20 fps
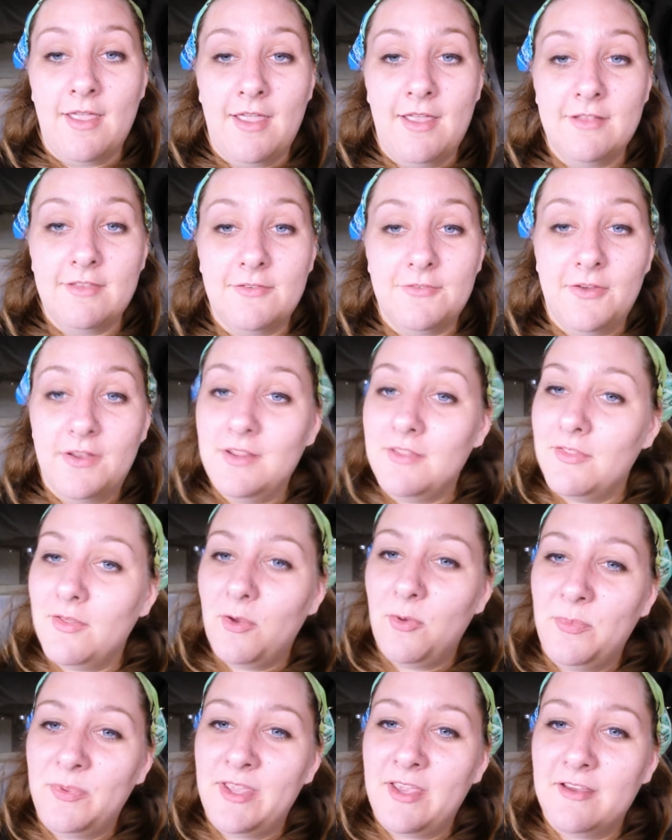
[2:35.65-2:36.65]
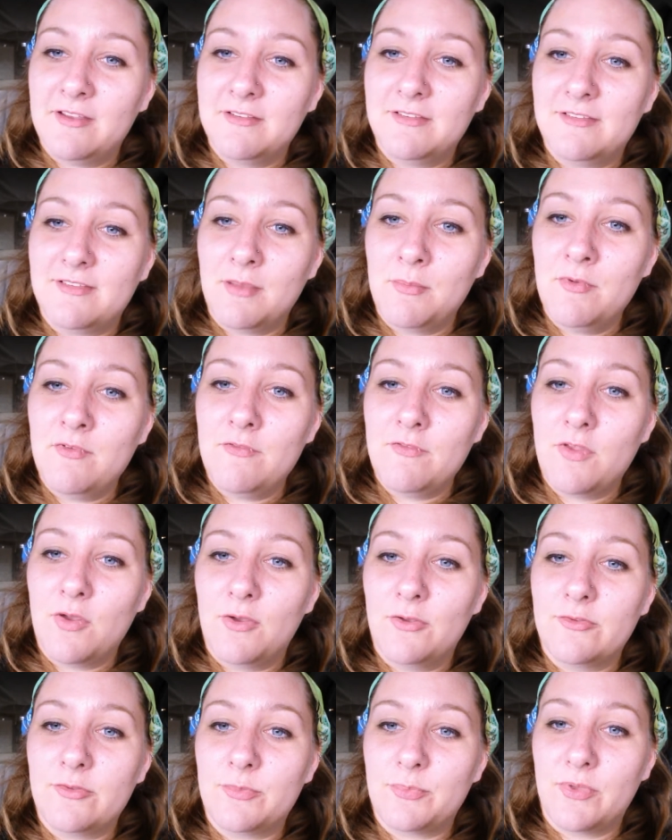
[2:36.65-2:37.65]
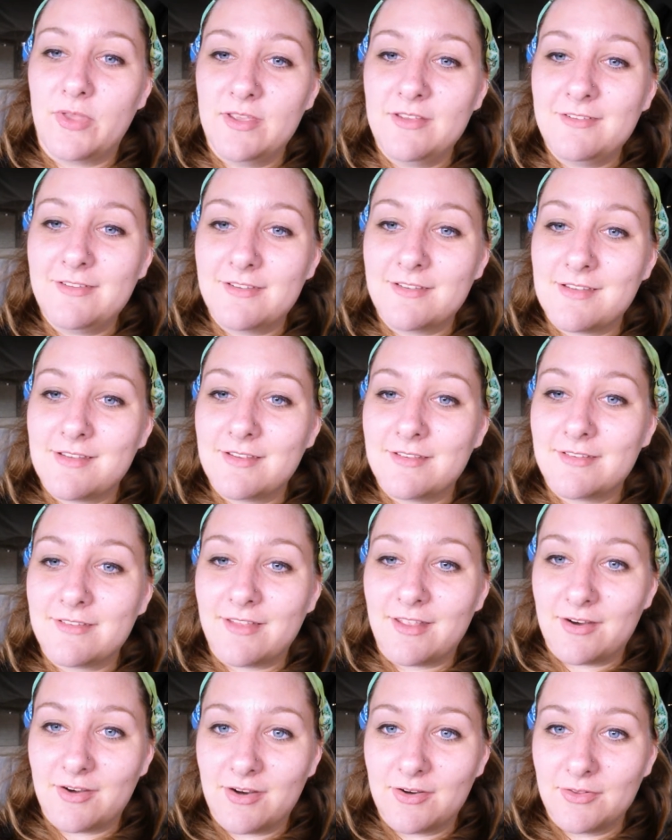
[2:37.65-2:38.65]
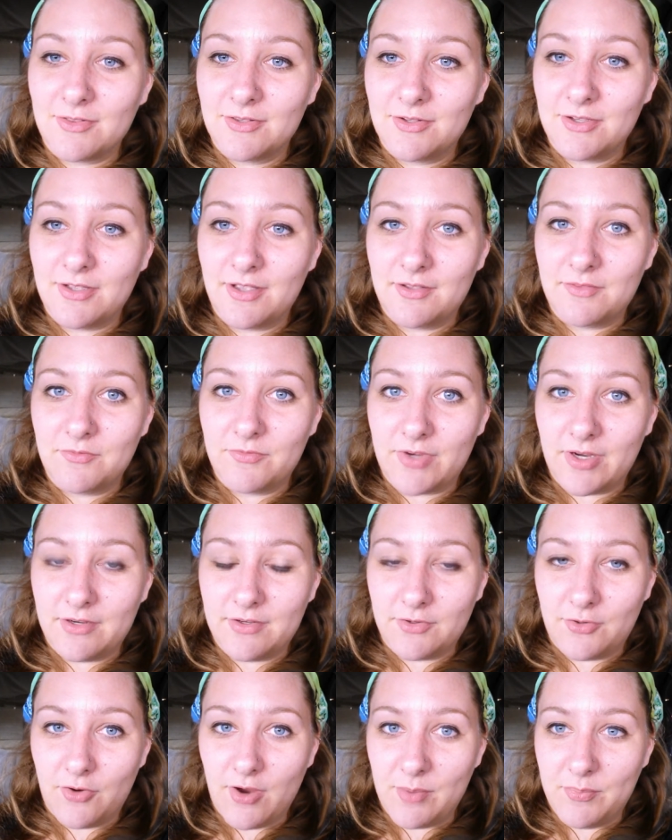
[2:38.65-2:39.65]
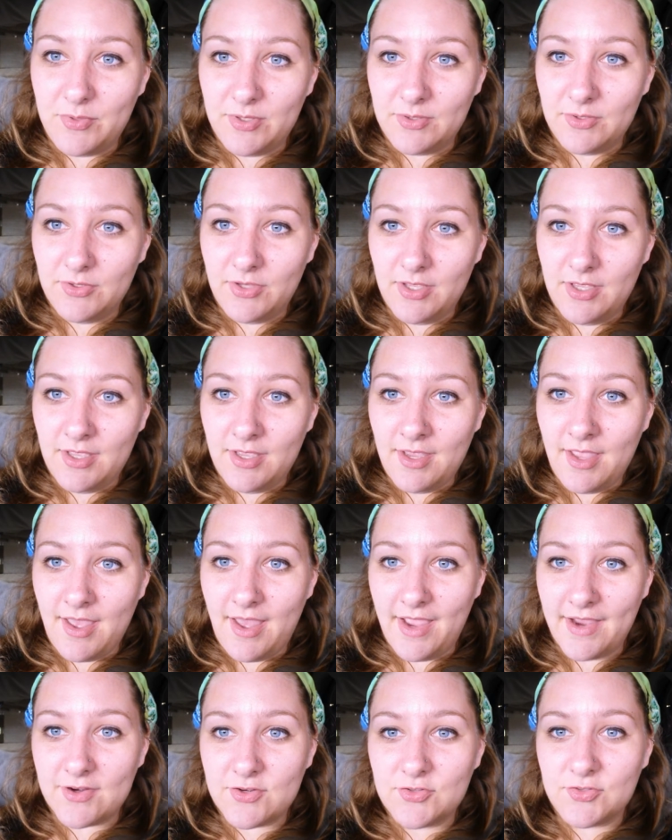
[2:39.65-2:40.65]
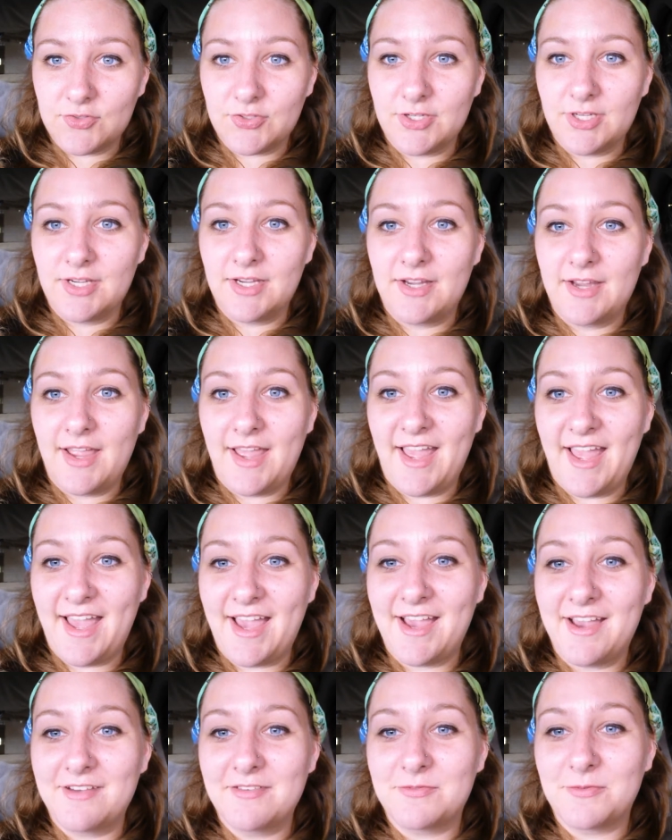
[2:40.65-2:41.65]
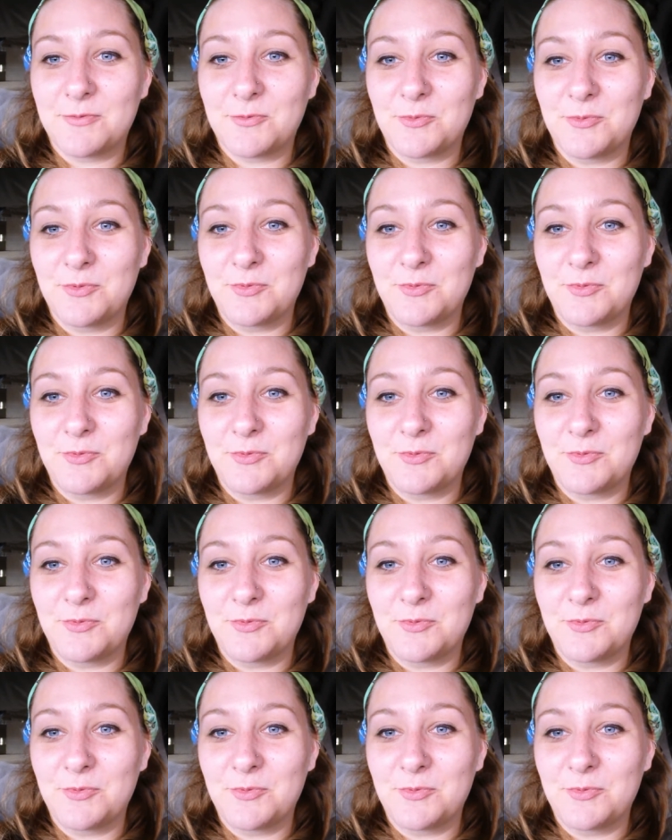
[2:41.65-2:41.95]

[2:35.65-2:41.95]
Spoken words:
It's funny though, because some of those places that are very decrepit looking actually have